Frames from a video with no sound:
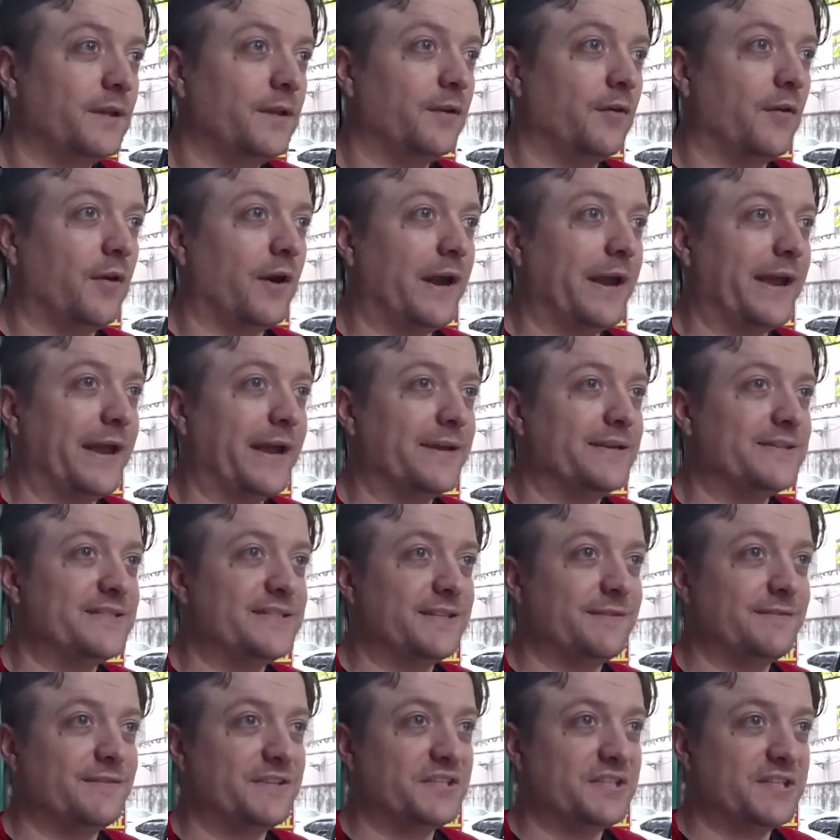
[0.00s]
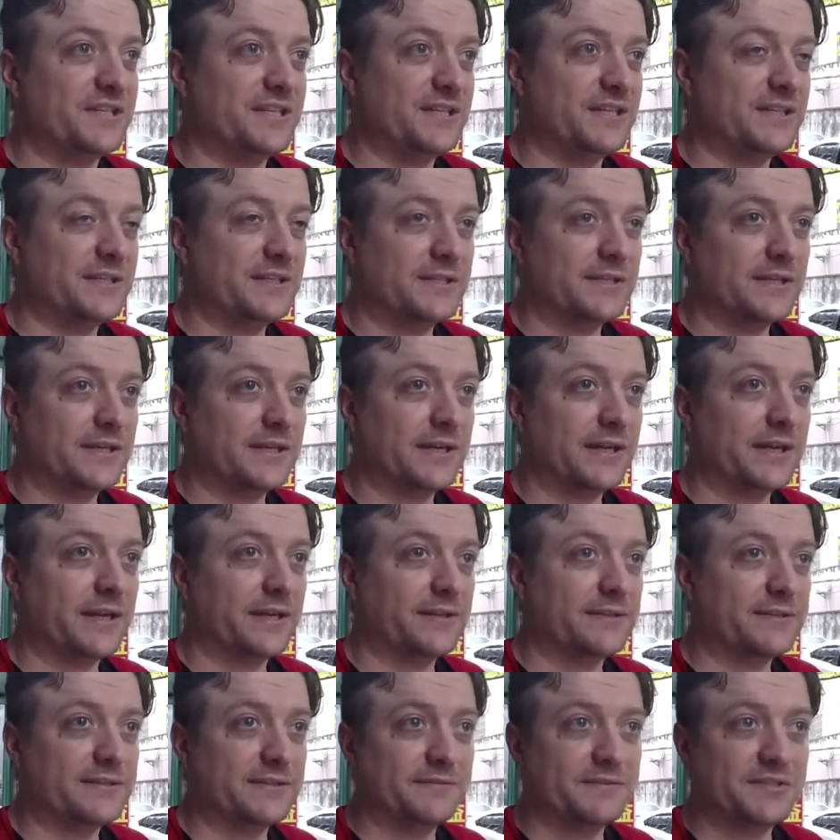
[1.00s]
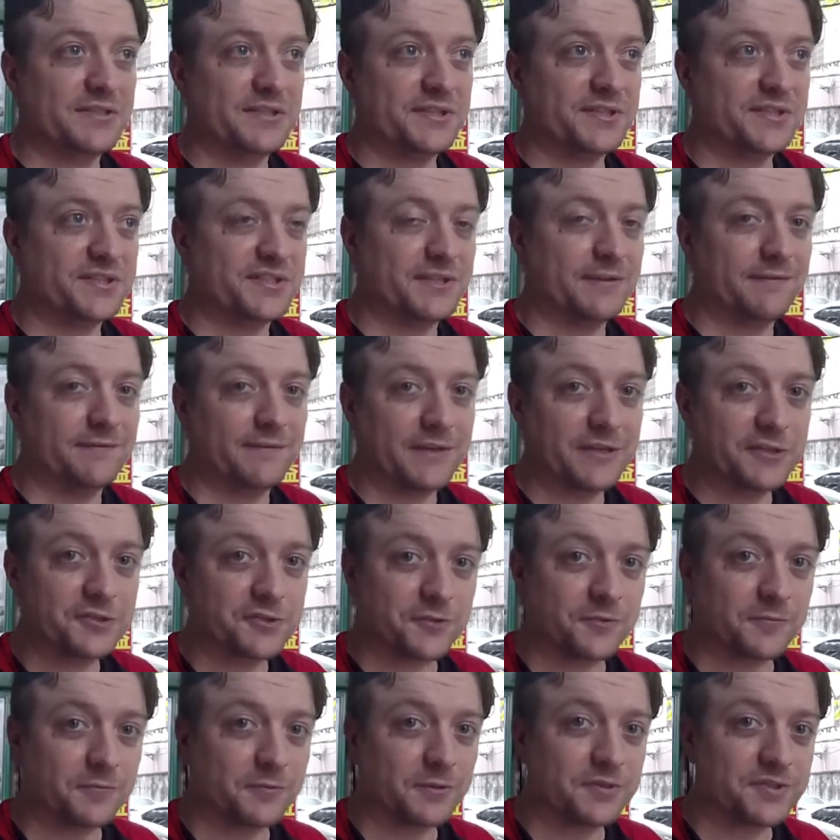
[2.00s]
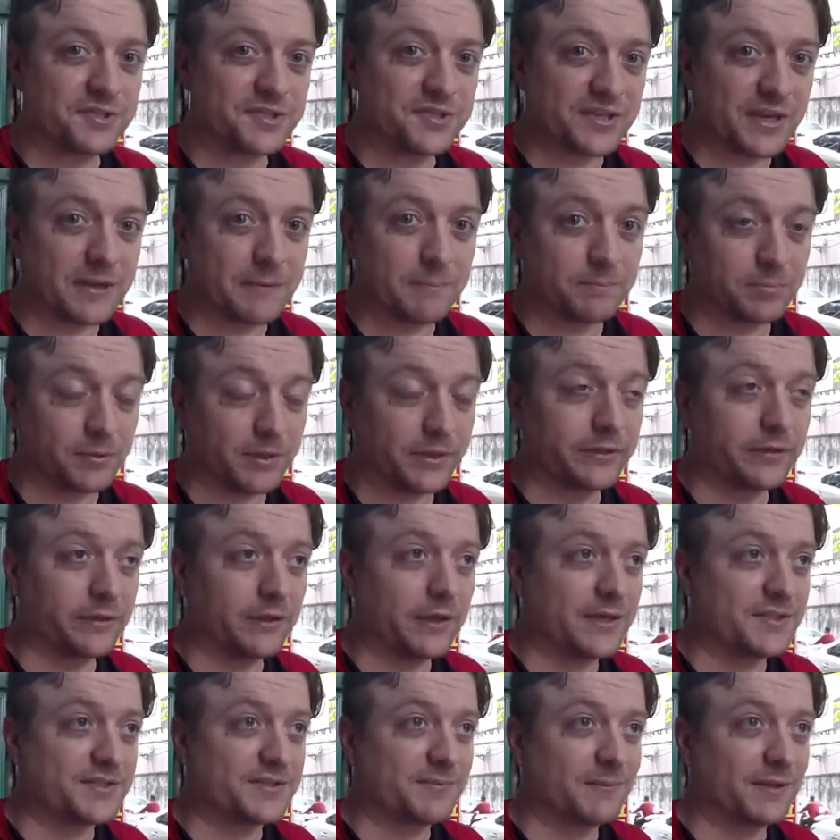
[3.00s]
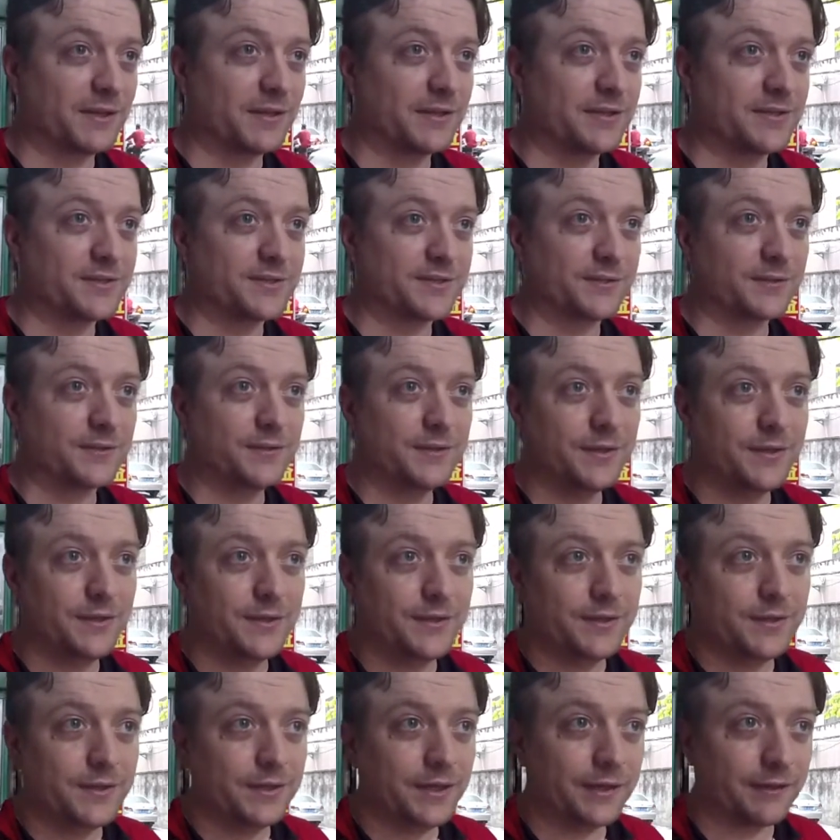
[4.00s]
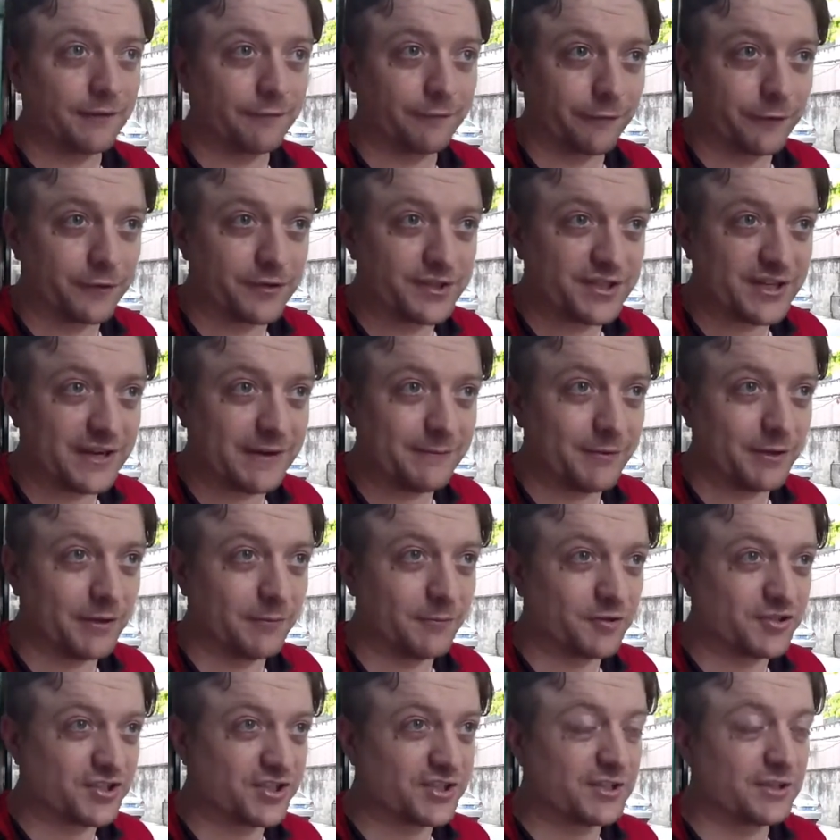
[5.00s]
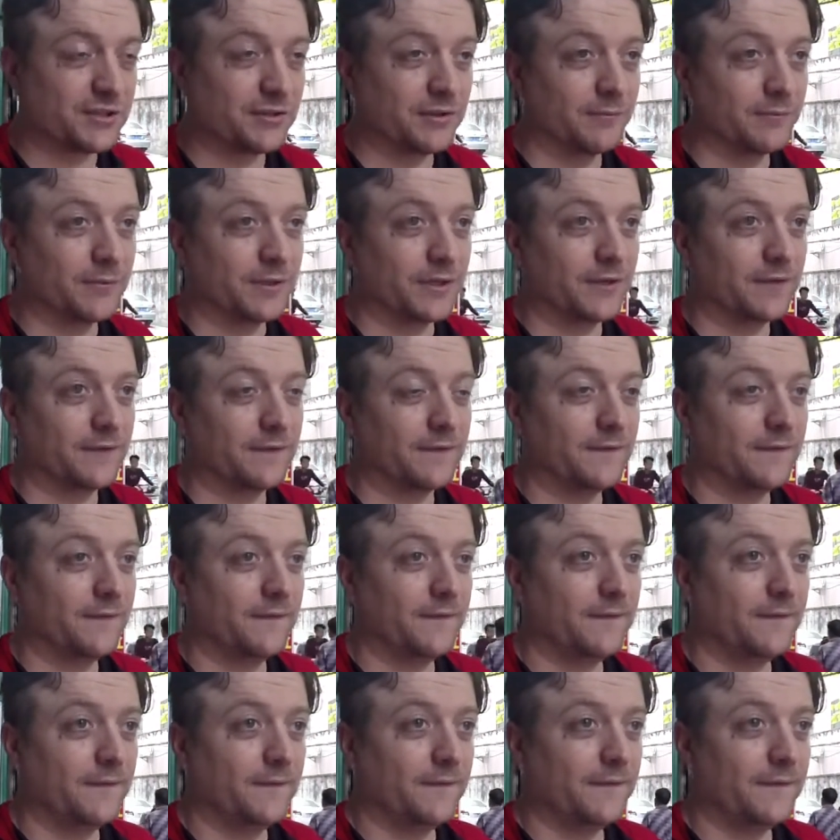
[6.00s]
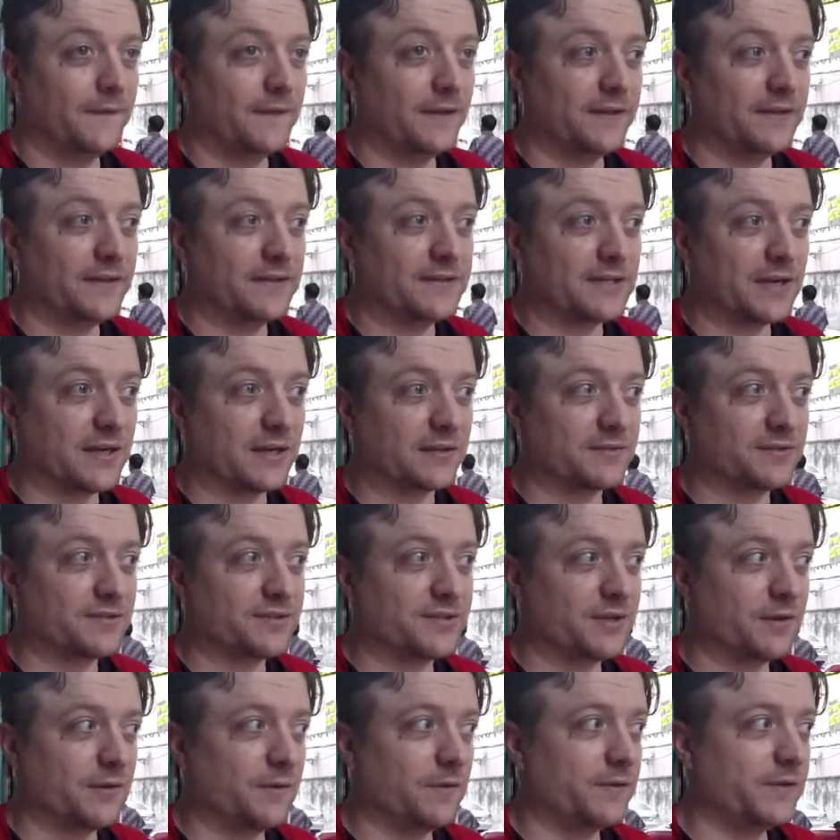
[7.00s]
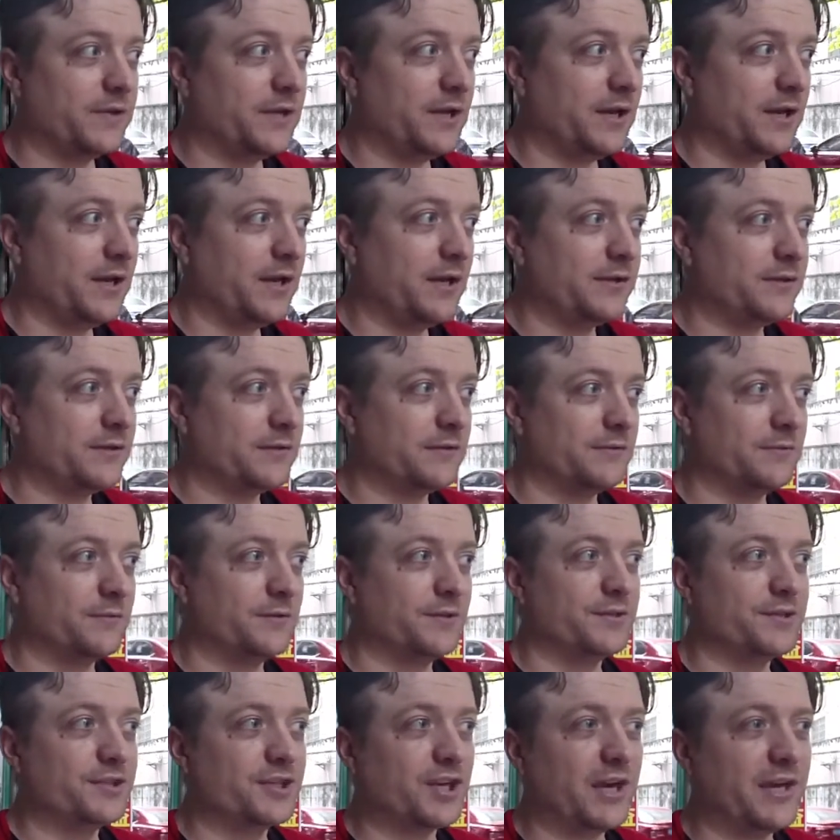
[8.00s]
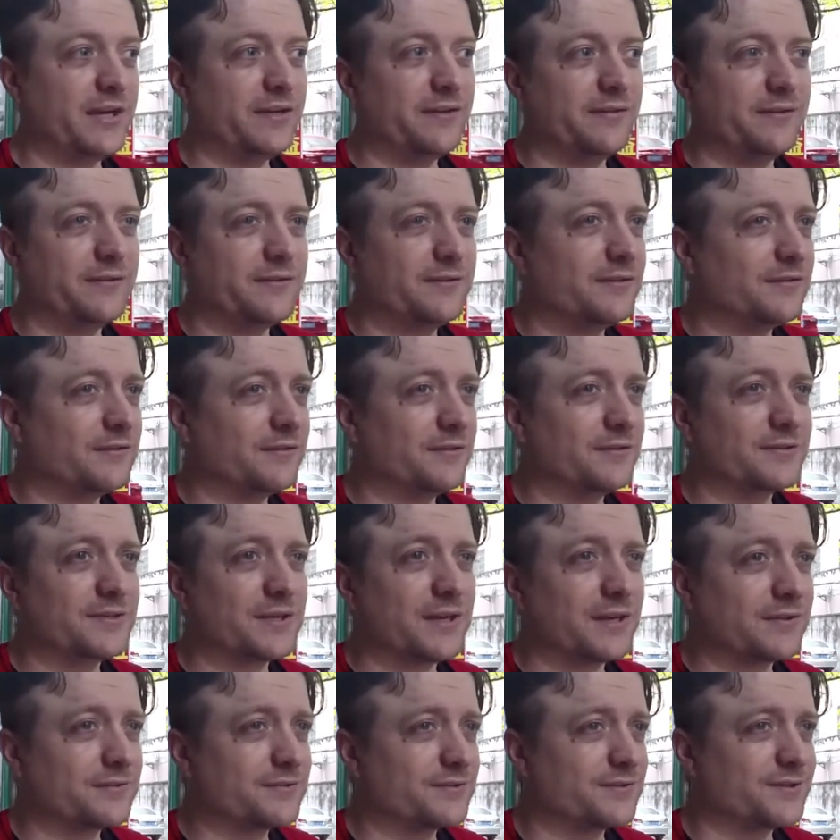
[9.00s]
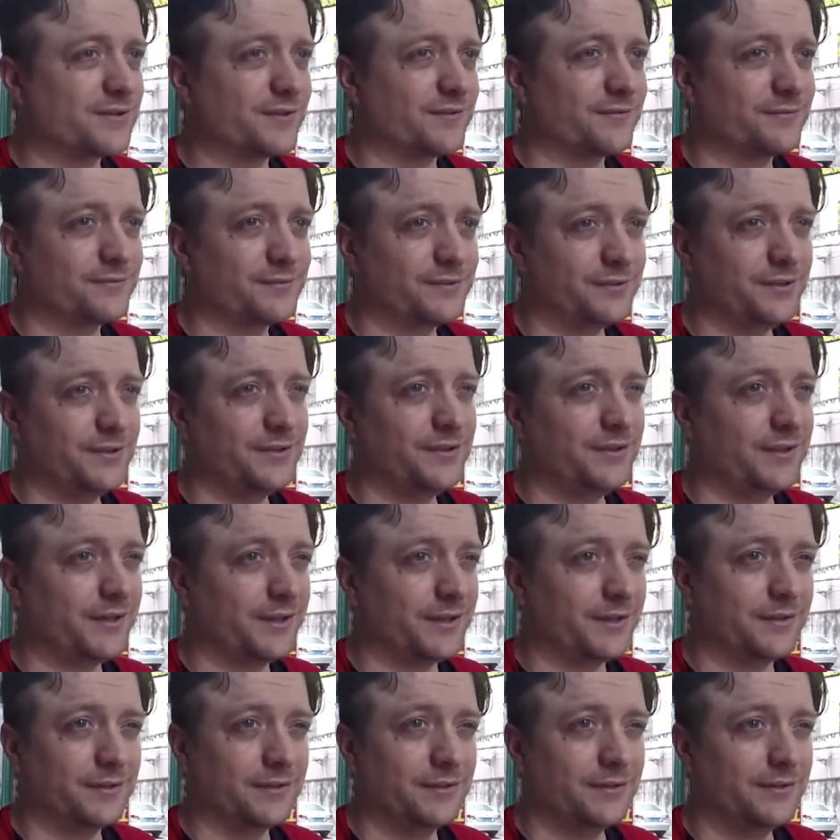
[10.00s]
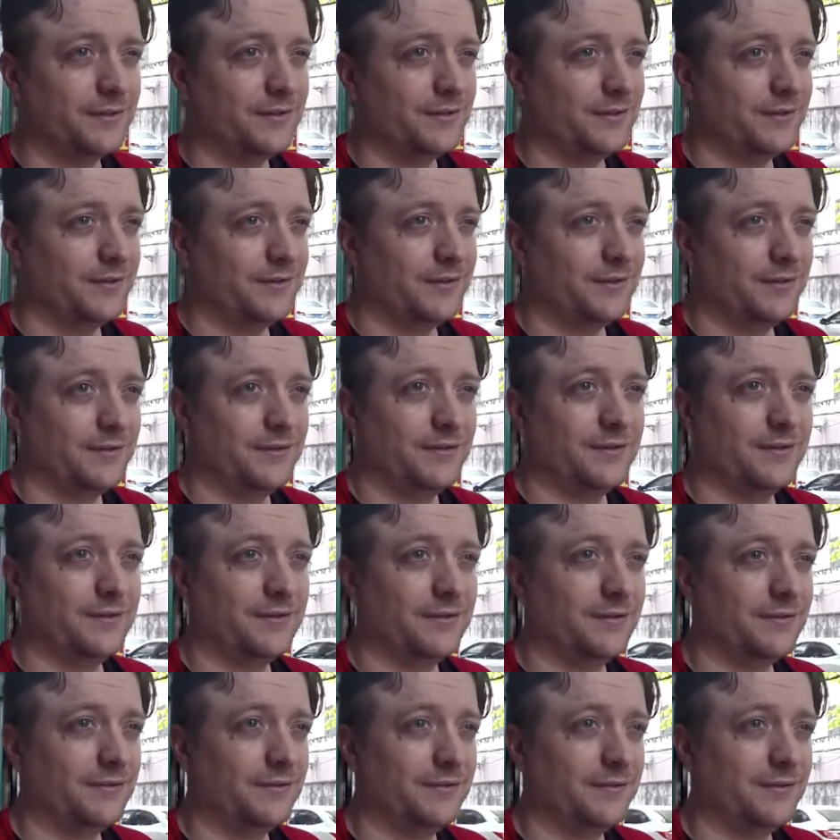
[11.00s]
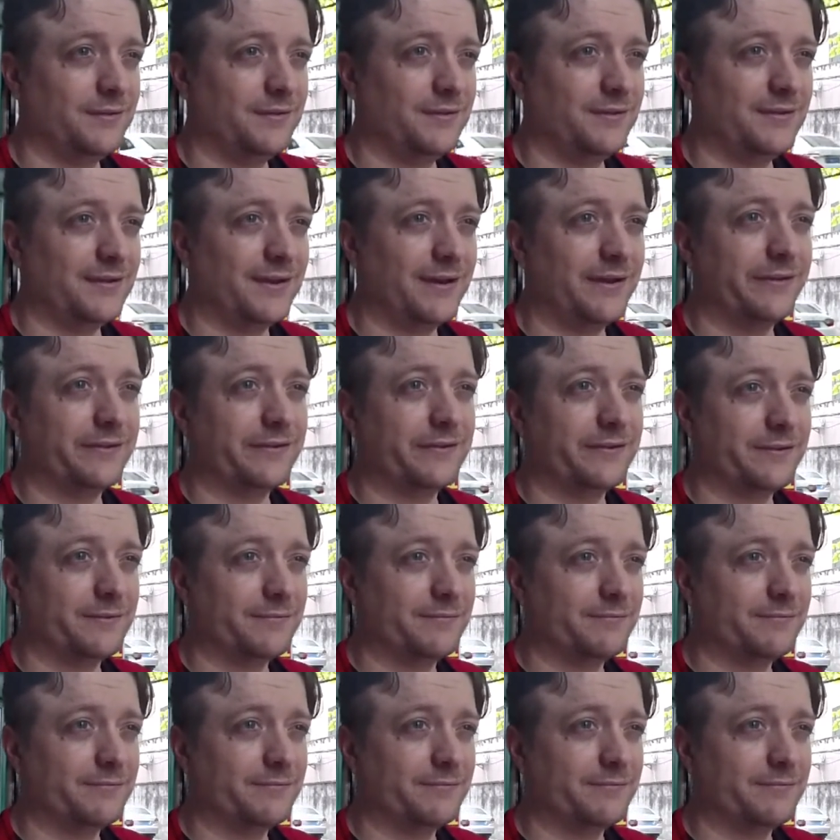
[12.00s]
I had DVT, and I had DVT's deep vein thrombosis, like blood clots in my legs. And the first time it almost killed me. And the doctors said, oh yeah, well, in China, doctors are really like, not a good